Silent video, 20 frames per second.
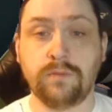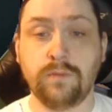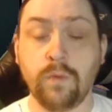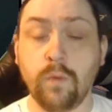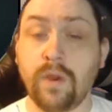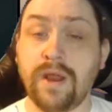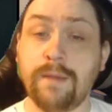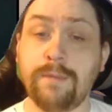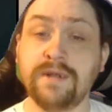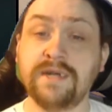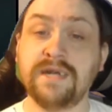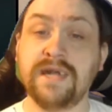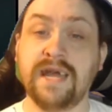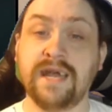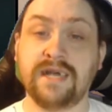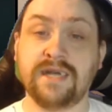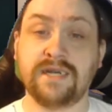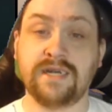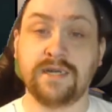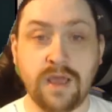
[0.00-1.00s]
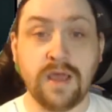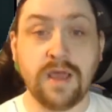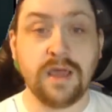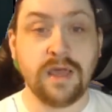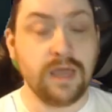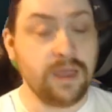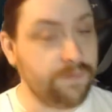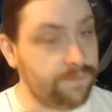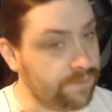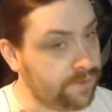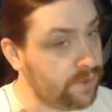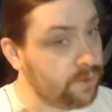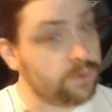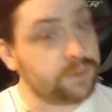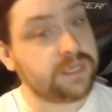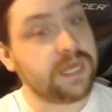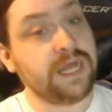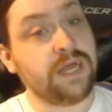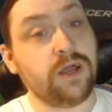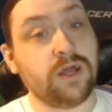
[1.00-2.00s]
What happens next? If you
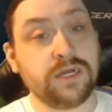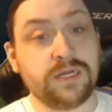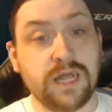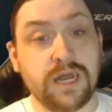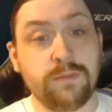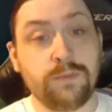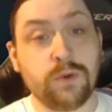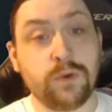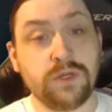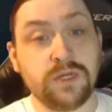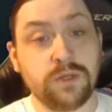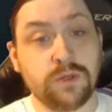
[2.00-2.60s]
said he got teleported to